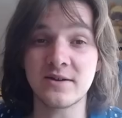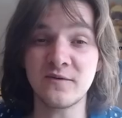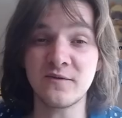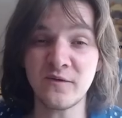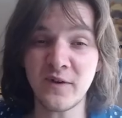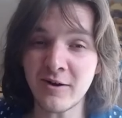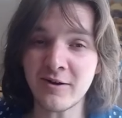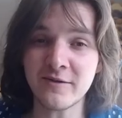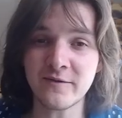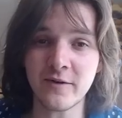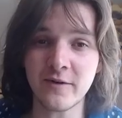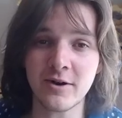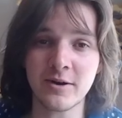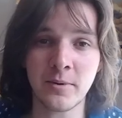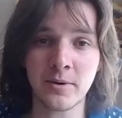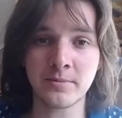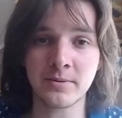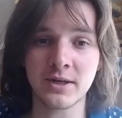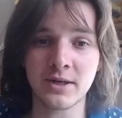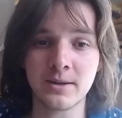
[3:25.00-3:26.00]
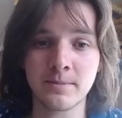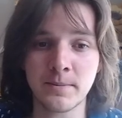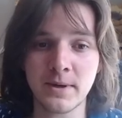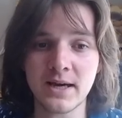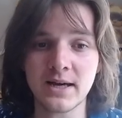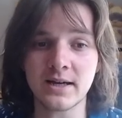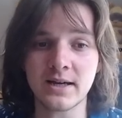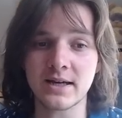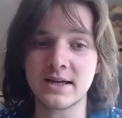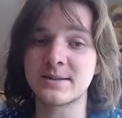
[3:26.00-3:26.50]
a very, very popular
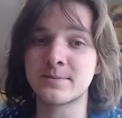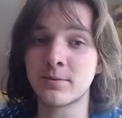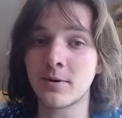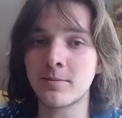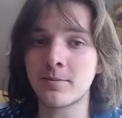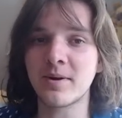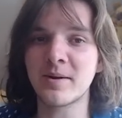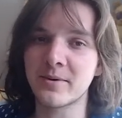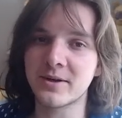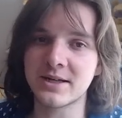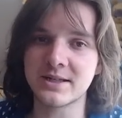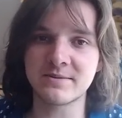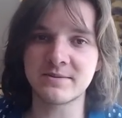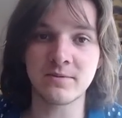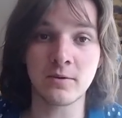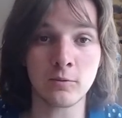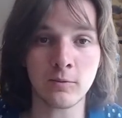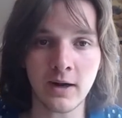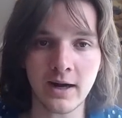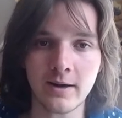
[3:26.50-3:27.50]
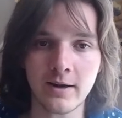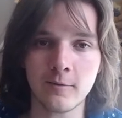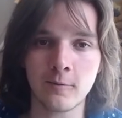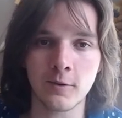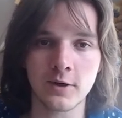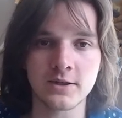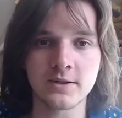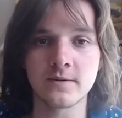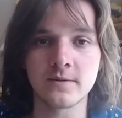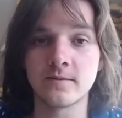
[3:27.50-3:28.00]
pick is probably because the Rat
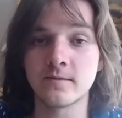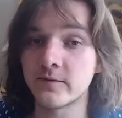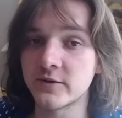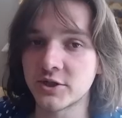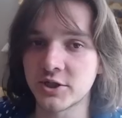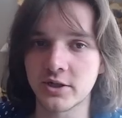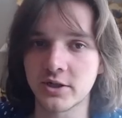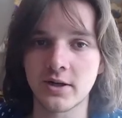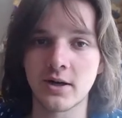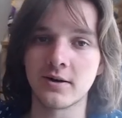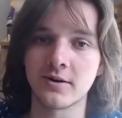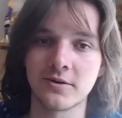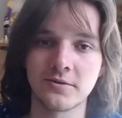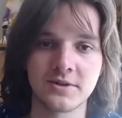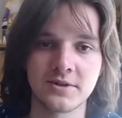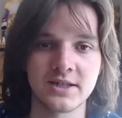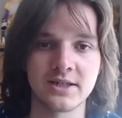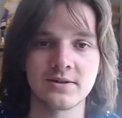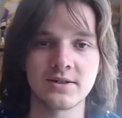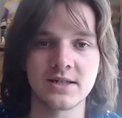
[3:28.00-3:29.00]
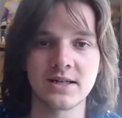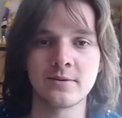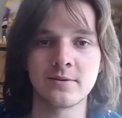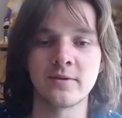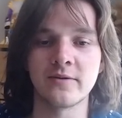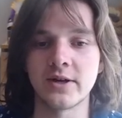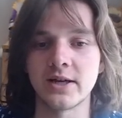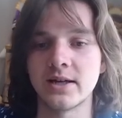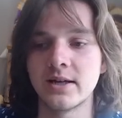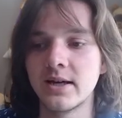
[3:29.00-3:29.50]
won the Chicago DLC
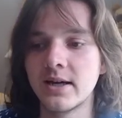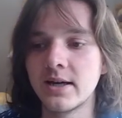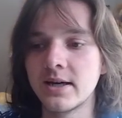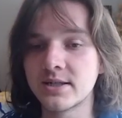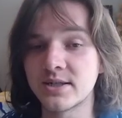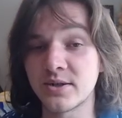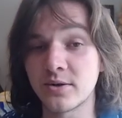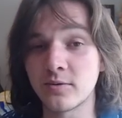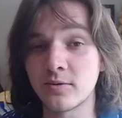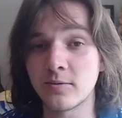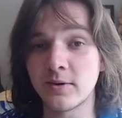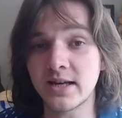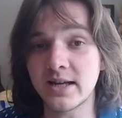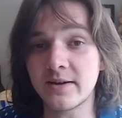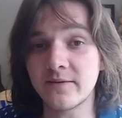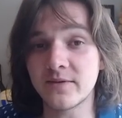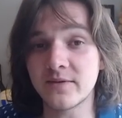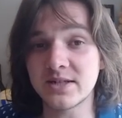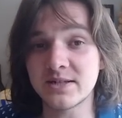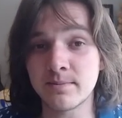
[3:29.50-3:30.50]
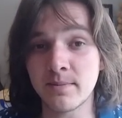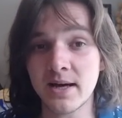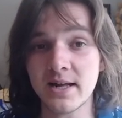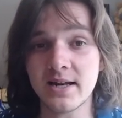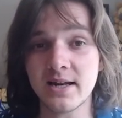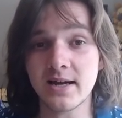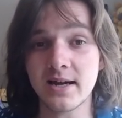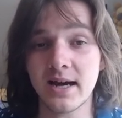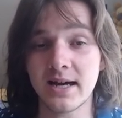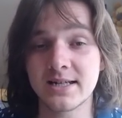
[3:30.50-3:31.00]
with it. So really, this
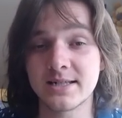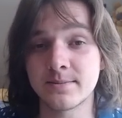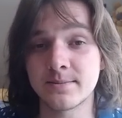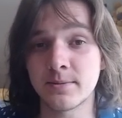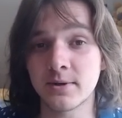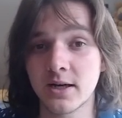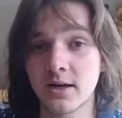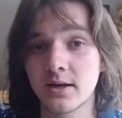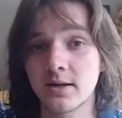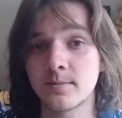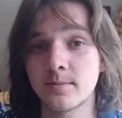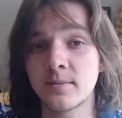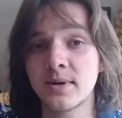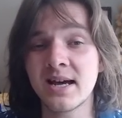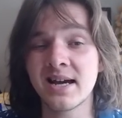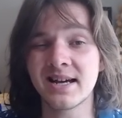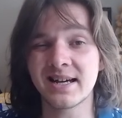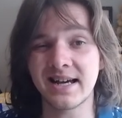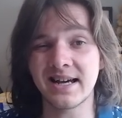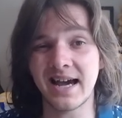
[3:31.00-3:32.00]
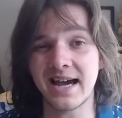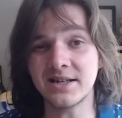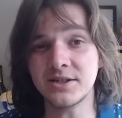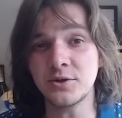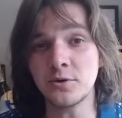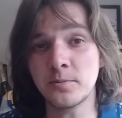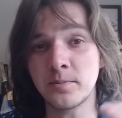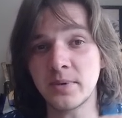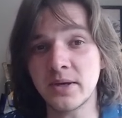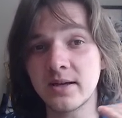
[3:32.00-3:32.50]
meta has become, can
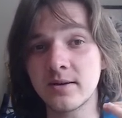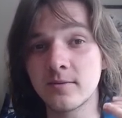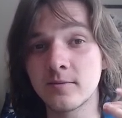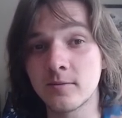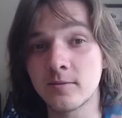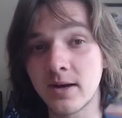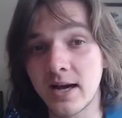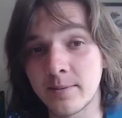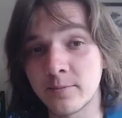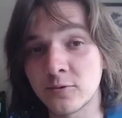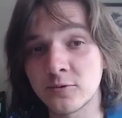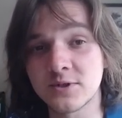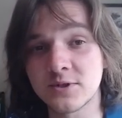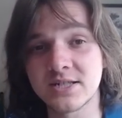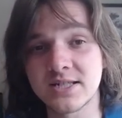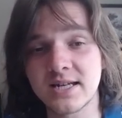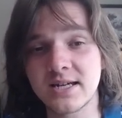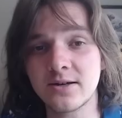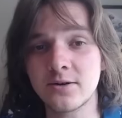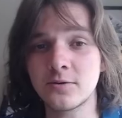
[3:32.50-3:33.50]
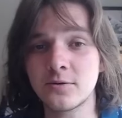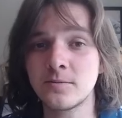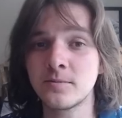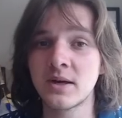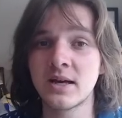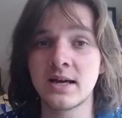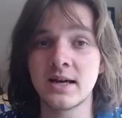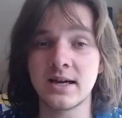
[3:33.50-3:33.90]
you beat Emerald Steel?